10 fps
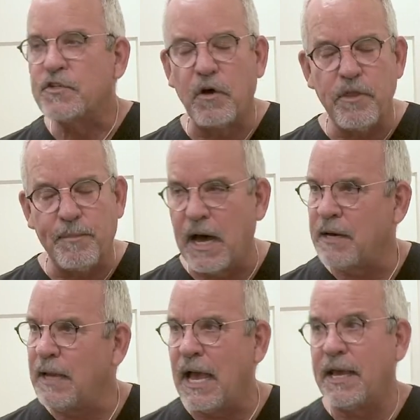So the
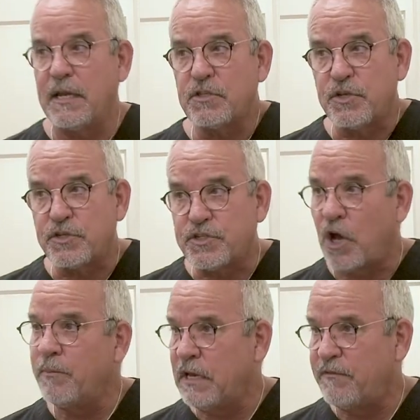bottom line is there's
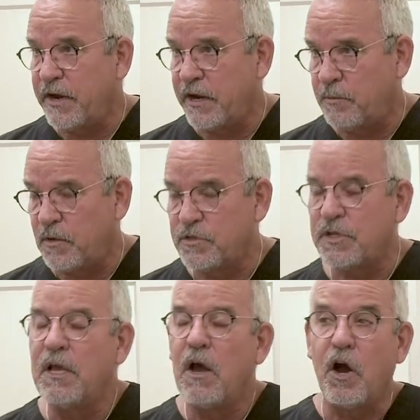so many
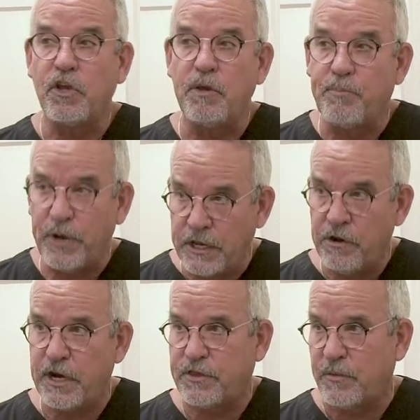variables. Are you breeding
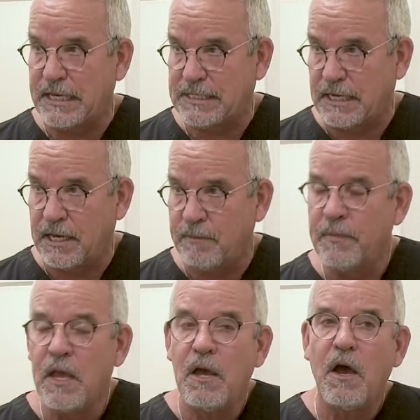her at the right
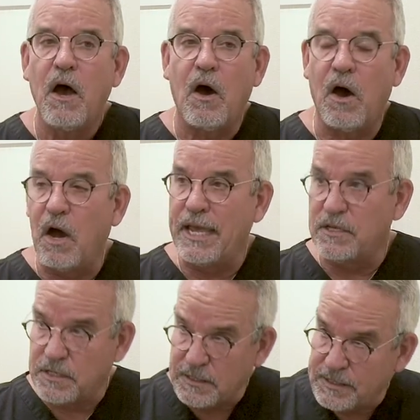time? Uh,
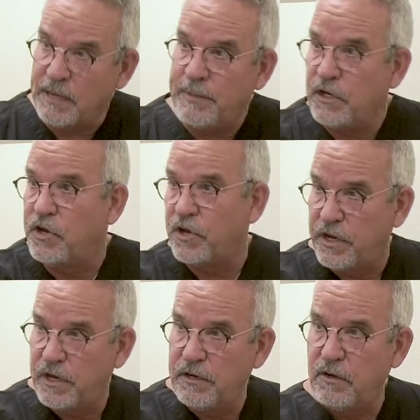is the semen
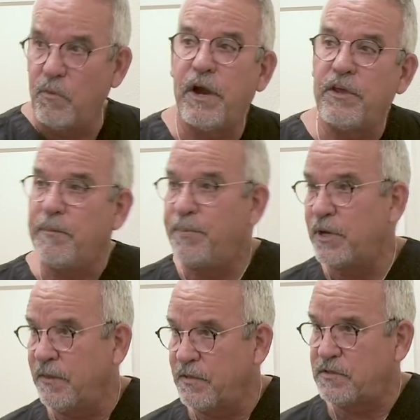good? Where are you
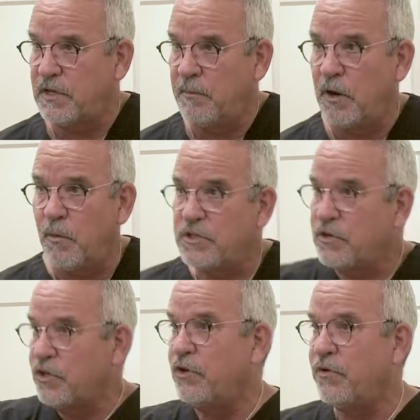putting the semen? And what's
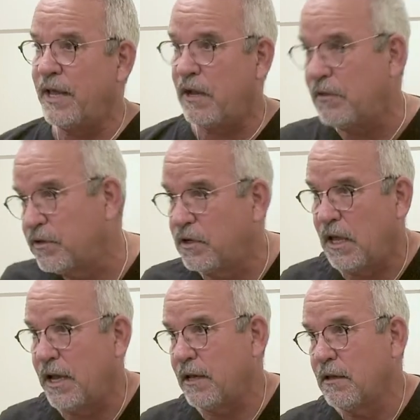her uterine health look
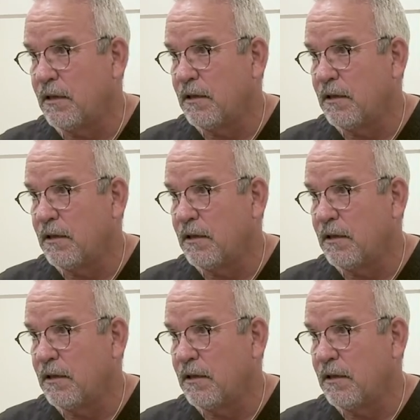like?